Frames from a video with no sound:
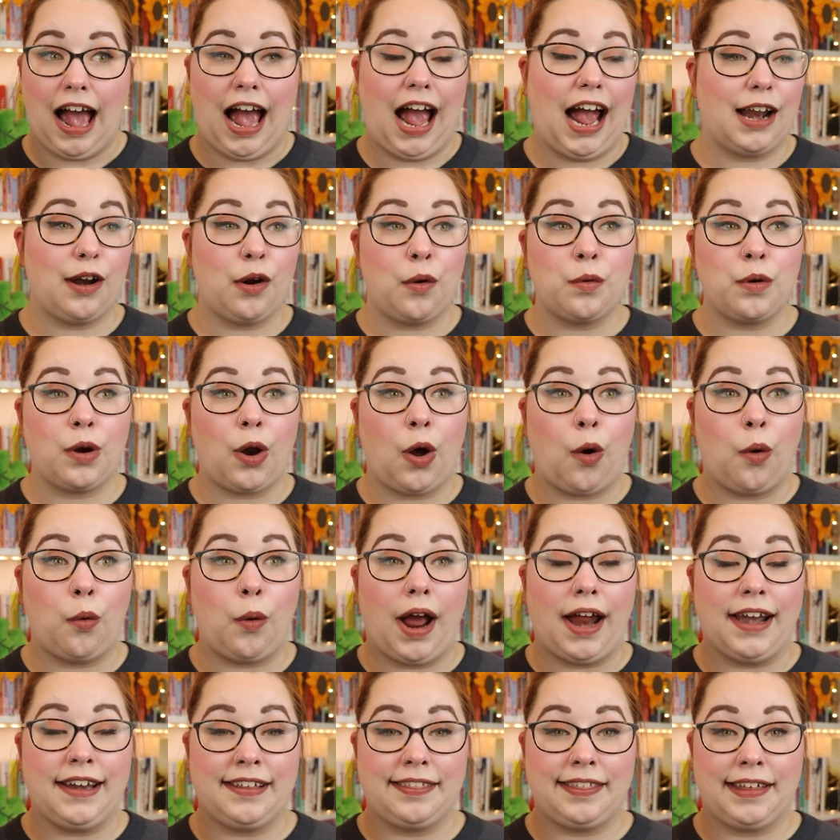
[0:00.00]
I don't know
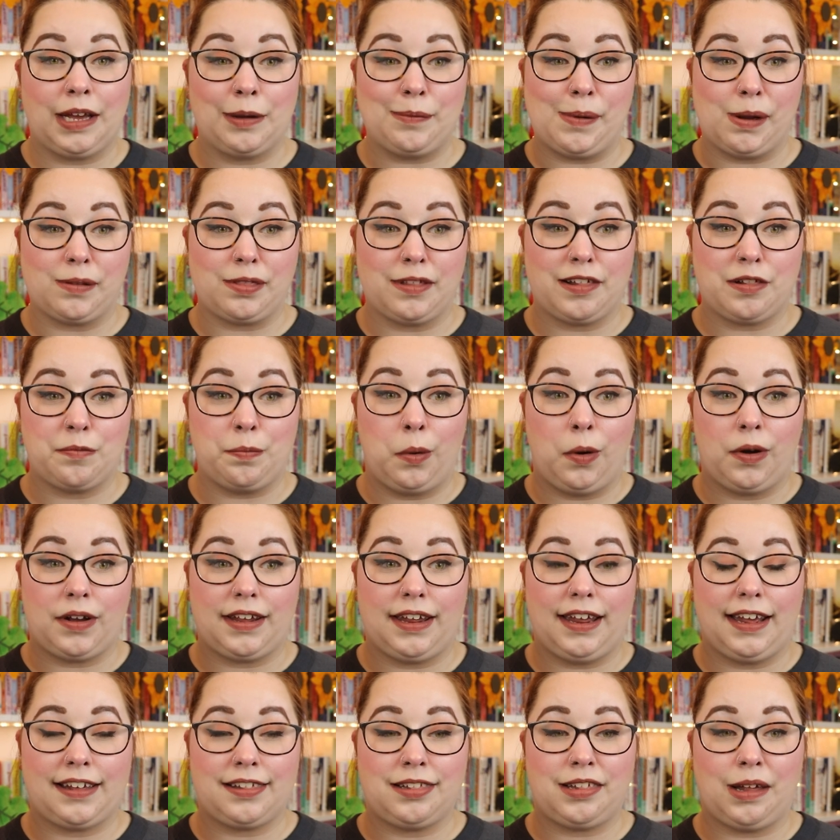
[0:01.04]
anything about this book
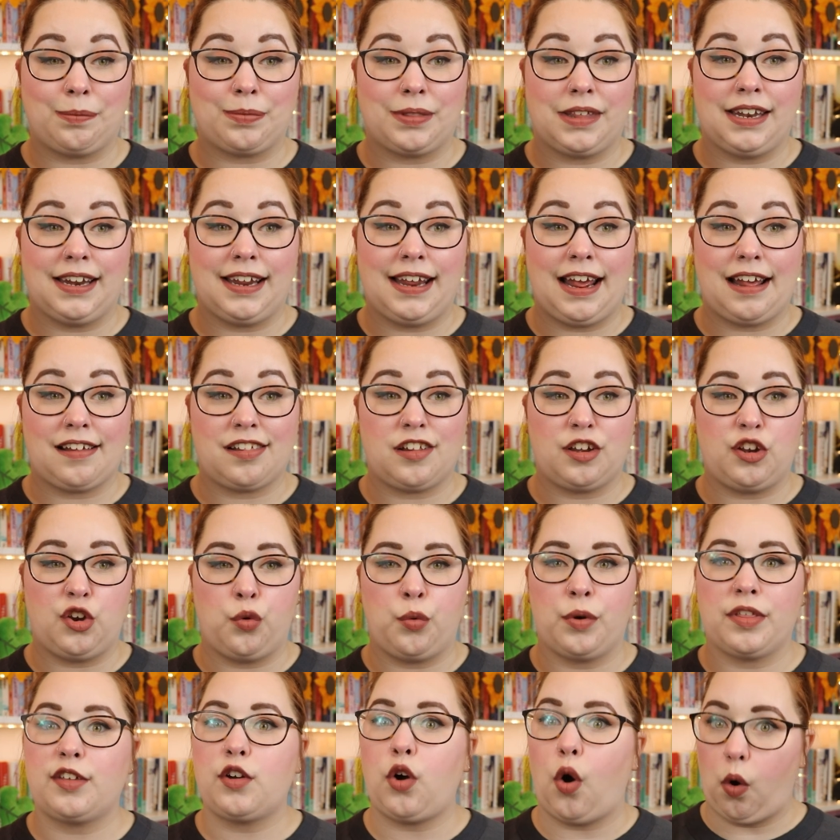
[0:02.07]
except that it has to
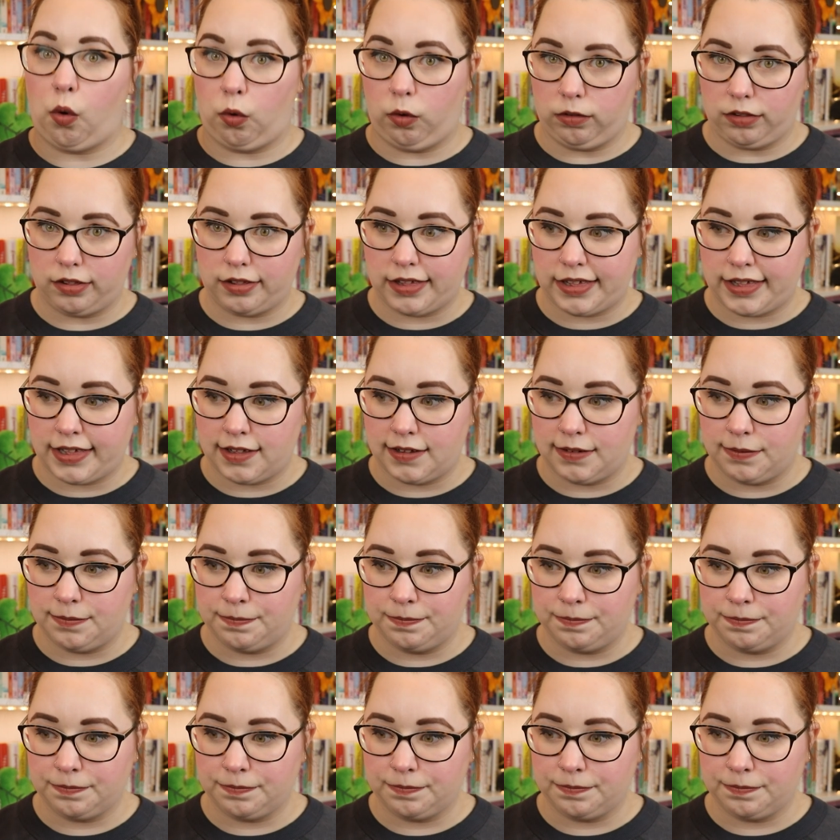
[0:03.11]
do with cults.